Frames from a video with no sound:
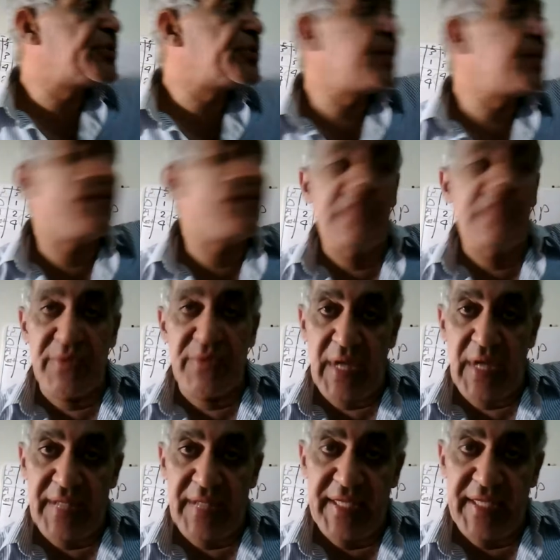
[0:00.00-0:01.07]
the at
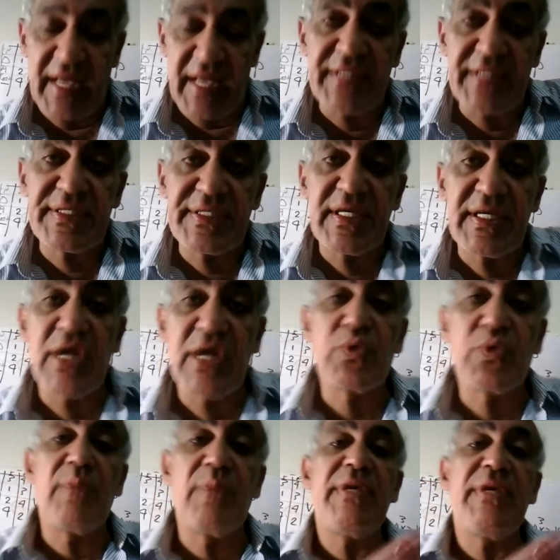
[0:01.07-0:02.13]
the end it will
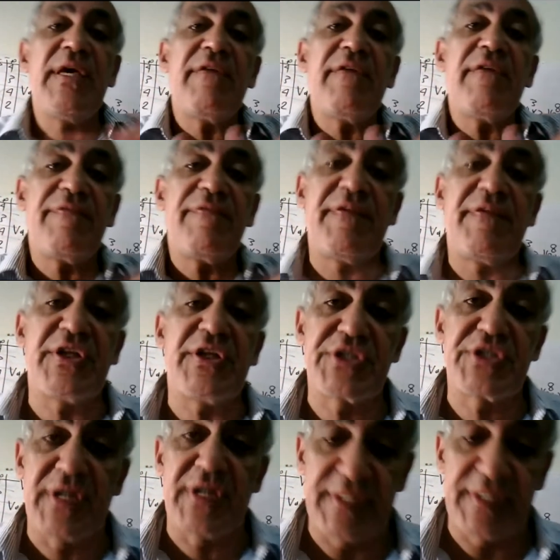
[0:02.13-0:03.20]
be finished
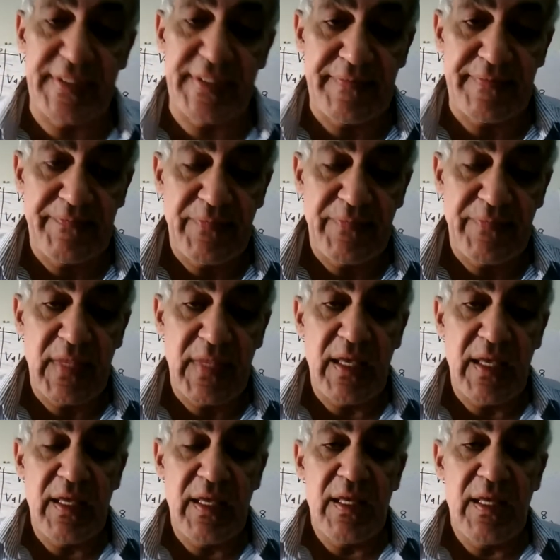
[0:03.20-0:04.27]
good.
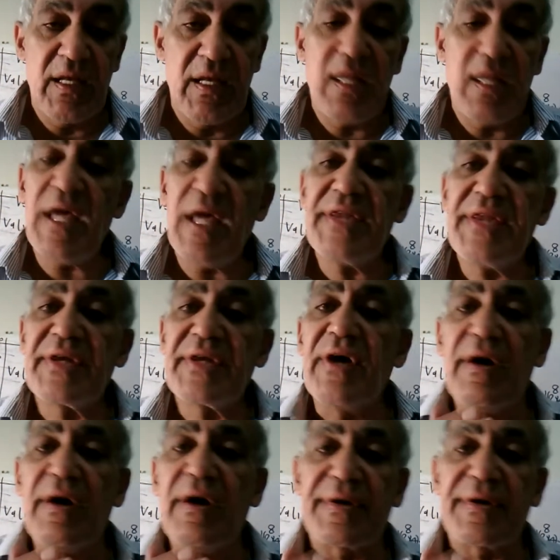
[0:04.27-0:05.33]
Like the
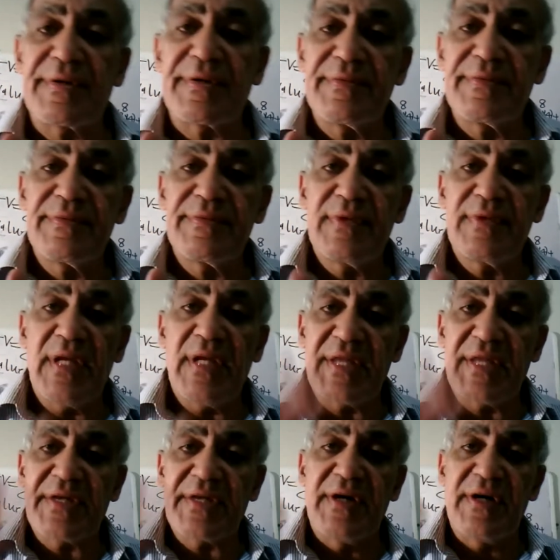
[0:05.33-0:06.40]
car, like the
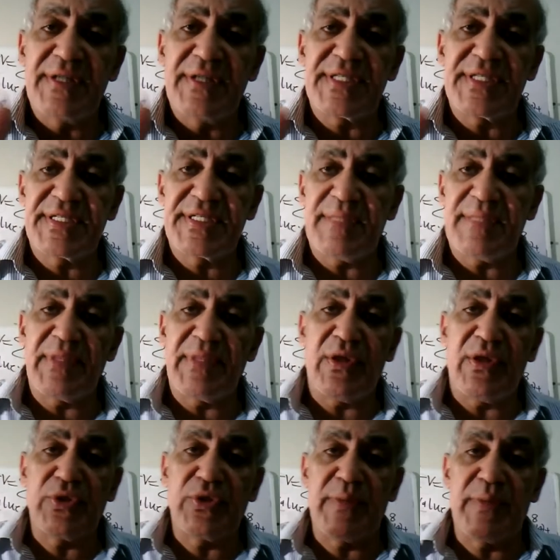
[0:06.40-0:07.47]
cars as examples, the
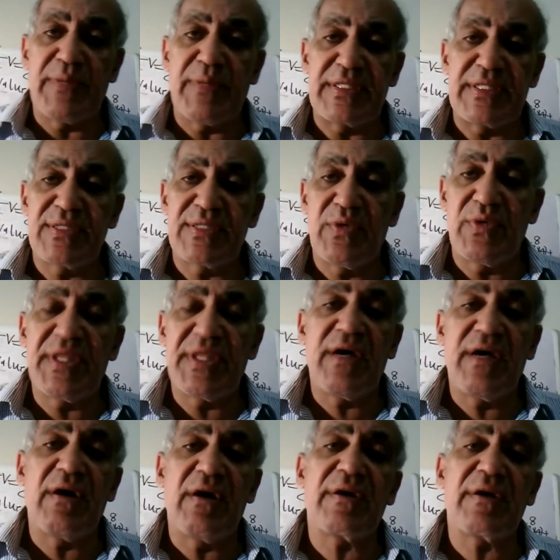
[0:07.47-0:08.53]
automobiles, when they
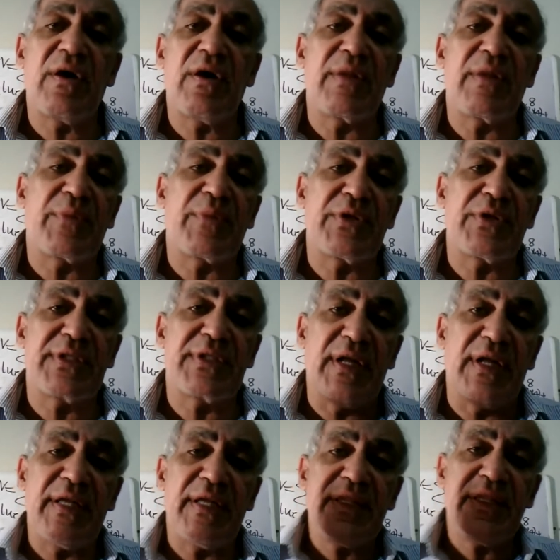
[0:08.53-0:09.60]
are on a product
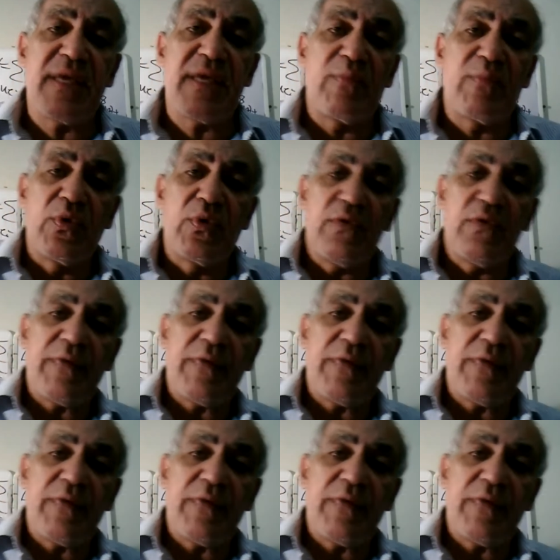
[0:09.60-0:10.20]
line, they move,